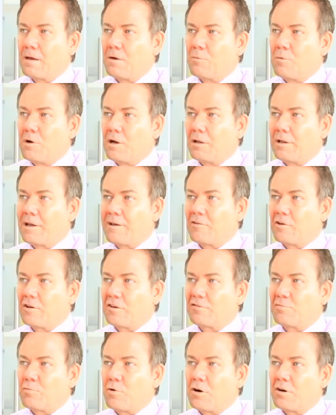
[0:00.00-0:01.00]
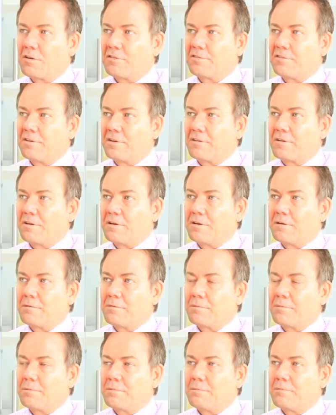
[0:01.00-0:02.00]
Well, the evidence was that
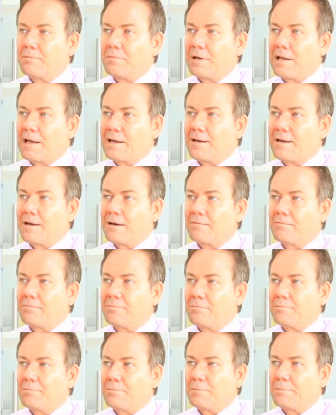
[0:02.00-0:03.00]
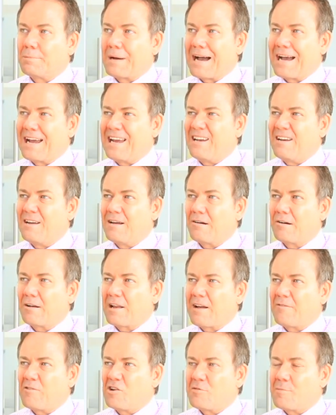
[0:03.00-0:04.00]
the lender paid on
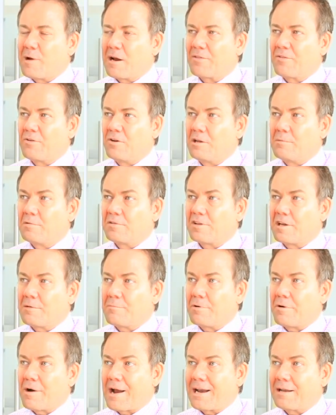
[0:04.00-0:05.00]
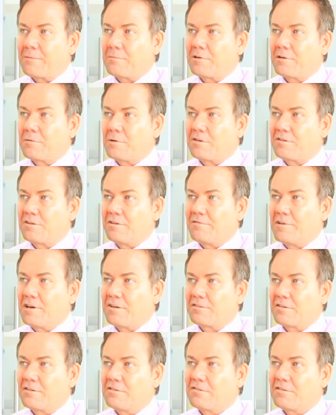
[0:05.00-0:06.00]
average about 30% per annum to its
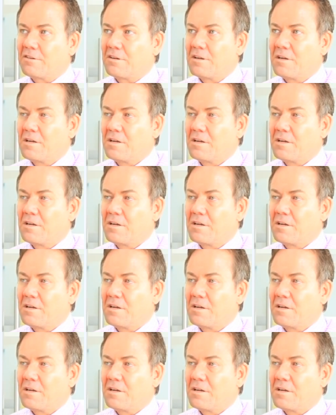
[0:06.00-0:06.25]
investors,